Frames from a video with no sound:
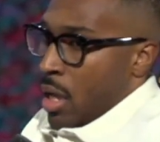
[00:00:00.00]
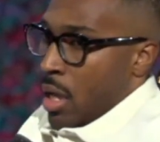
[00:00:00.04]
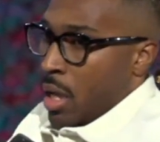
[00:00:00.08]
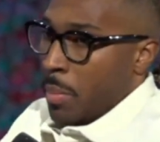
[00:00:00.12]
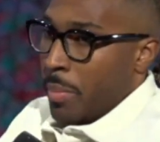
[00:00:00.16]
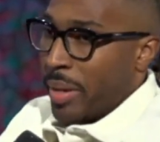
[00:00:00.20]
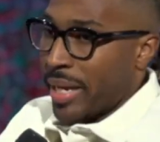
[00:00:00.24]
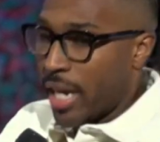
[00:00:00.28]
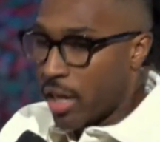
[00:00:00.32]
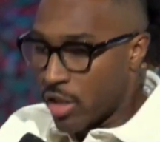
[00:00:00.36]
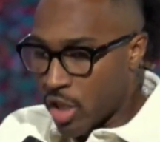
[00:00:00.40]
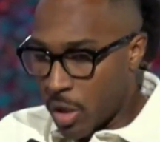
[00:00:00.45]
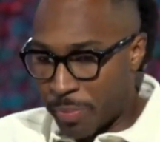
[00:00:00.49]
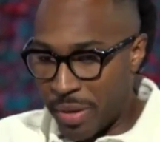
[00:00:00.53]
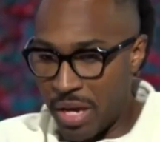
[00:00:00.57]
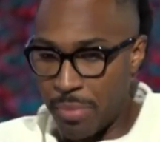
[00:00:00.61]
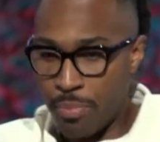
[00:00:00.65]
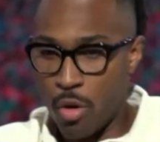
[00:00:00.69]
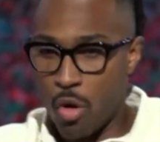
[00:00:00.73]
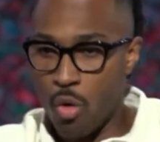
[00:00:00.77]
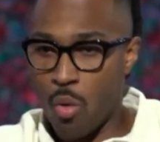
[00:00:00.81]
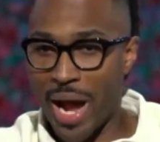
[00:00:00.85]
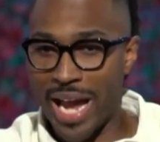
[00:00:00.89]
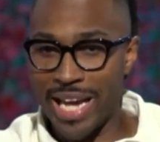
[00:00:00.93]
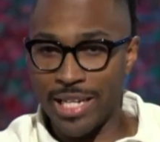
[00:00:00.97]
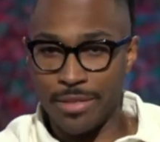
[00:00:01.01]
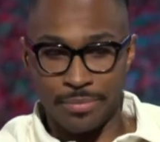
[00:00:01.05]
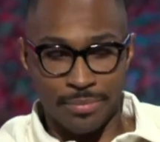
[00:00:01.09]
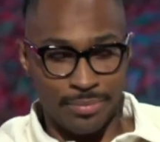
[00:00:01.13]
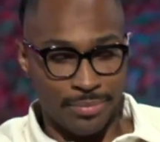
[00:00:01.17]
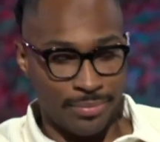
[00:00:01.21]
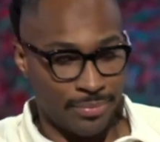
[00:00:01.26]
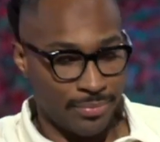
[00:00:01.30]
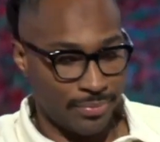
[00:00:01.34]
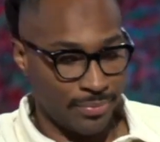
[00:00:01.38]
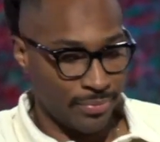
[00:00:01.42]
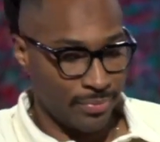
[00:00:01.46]
But here the people wait
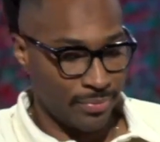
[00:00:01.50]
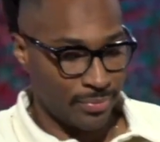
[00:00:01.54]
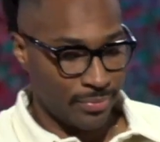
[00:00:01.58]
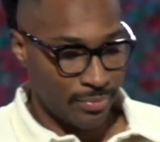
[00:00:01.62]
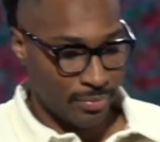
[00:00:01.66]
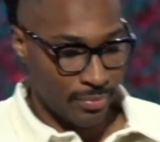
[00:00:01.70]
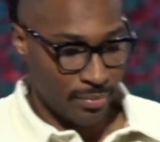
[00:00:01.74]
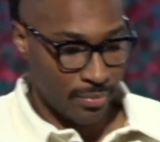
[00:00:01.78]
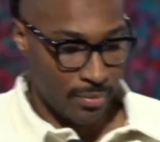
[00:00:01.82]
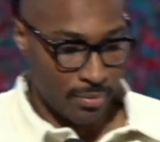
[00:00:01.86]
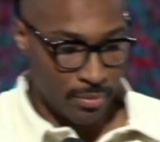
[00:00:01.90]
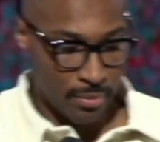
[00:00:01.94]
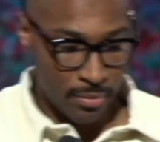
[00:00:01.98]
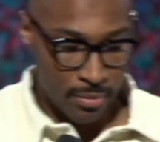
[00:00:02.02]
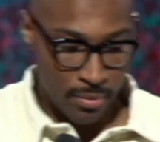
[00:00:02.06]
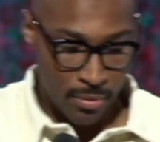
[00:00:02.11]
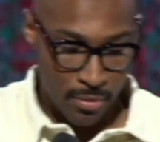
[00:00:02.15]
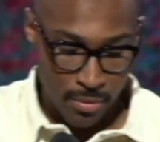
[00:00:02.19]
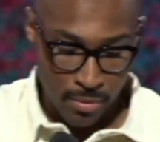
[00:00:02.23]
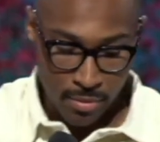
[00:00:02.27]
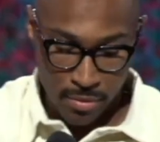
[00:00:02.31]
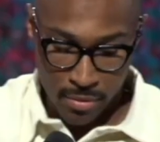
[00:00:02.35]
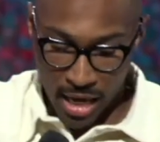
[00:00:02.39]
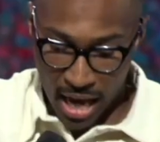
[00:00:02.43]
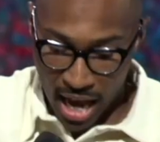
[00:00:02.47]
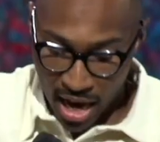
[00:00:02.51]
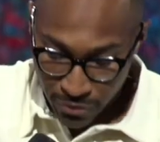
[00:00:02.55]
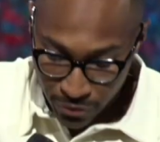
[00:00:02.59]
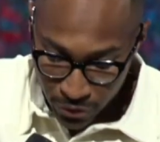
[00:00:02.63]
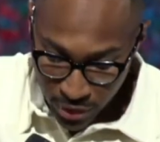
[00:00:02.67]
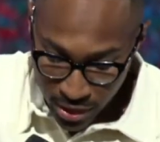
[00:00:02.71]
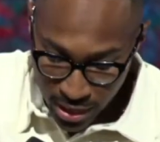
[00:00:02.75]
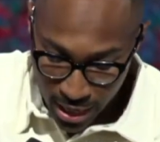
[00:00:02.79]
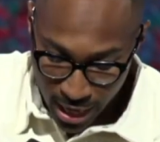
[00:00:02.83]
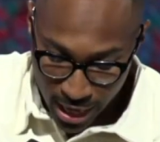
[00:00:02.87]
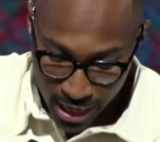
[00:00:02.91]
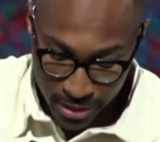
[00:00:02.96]

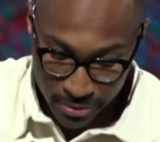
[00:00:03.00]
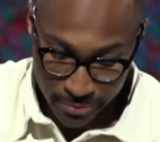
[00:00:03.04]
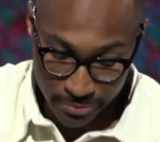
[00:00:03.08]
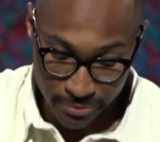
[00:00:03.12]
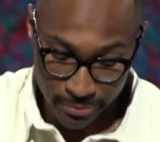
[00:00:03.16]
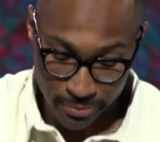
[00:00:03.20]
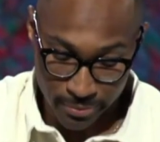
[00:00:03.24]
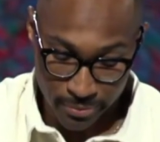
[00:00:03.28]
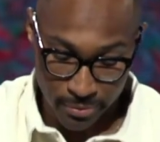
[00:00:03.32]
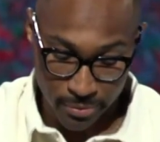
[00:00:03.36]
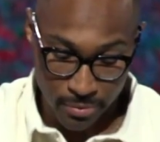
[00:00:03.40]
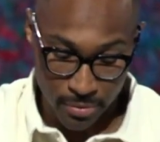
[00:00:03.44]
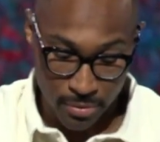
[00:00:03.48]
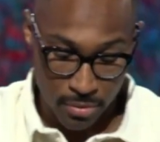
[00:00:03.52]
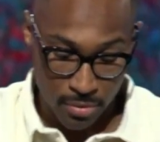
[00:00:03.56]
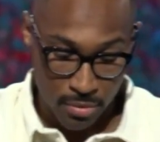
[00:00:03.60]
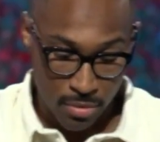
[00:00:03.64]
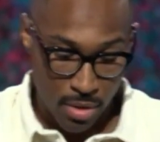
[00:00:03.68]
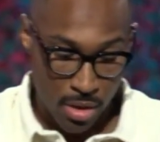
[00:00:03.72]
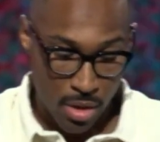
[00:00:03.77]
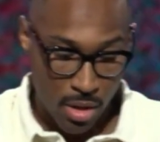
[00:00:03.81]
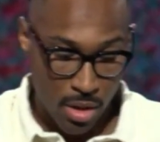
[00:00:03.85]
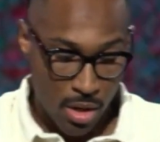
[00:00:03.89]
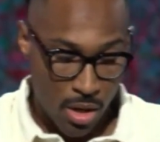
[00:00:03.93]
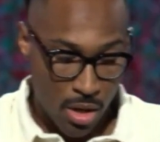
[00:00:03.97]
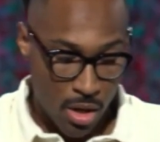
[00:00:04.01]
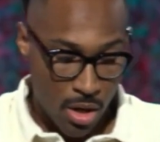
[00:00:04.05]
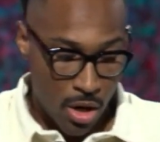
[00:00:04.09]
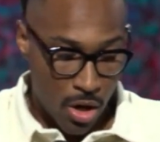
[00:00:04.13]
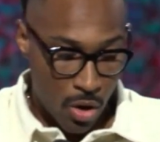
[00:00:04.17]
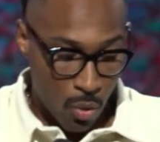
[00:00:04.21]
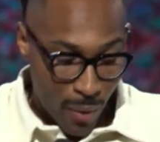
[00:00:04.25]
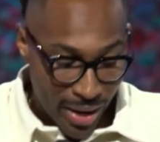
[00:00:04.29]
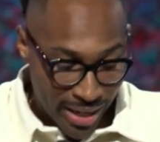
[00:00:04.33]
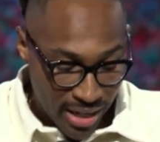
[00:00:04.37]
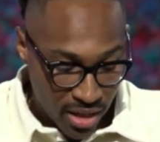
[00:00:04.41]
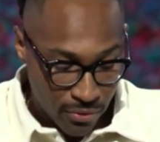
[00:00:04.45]
every day,
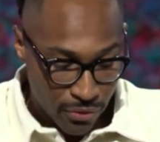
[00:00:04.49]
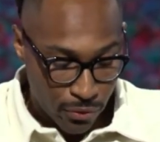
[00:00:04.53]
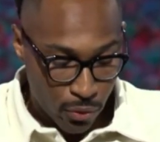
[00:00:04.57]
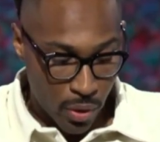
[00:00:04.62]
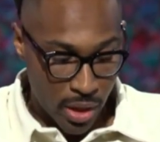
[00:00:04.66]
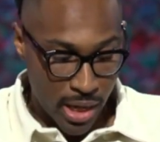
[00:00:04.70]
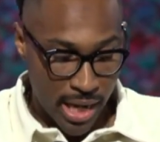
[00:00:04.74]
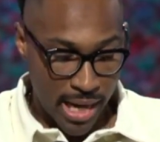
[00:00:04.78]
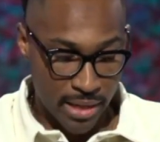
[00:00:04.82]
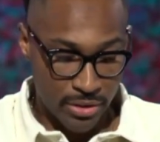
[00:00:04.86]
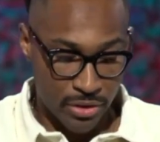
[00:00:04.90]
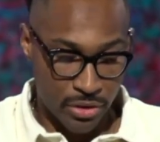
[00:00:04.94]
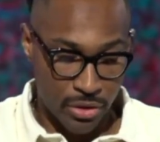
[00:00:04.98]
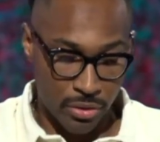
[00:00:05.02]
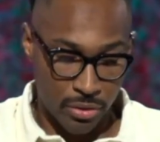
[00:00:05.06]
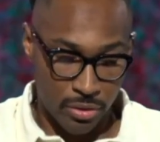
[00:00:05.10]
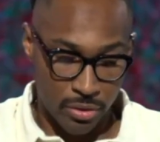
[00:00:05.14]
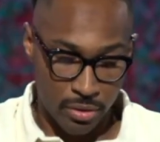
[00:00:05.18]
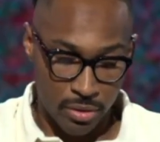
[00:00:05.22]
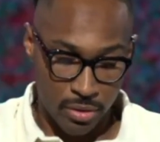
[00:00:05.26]
waiting for an answer.